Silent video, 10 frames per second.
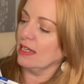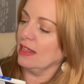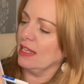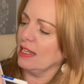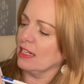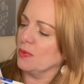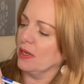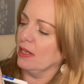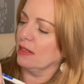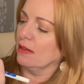I think that's
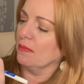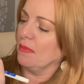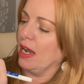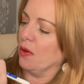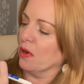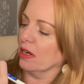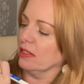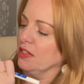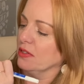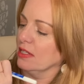what my org
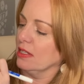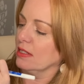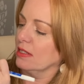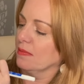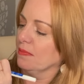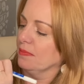uses.